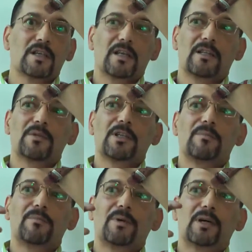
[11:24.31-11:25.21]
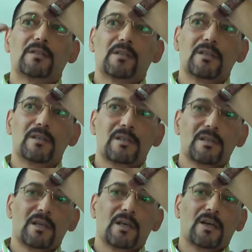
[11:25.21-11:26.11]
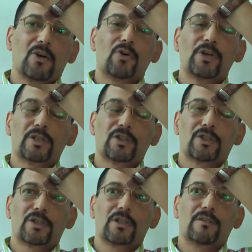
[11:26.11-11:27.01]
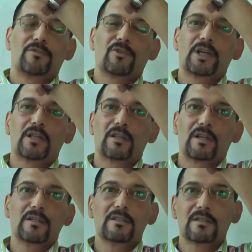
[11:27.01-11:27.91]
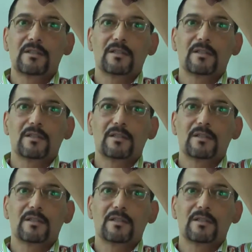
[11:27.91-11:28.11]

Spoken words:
and the middle part is orange. If you are in the red,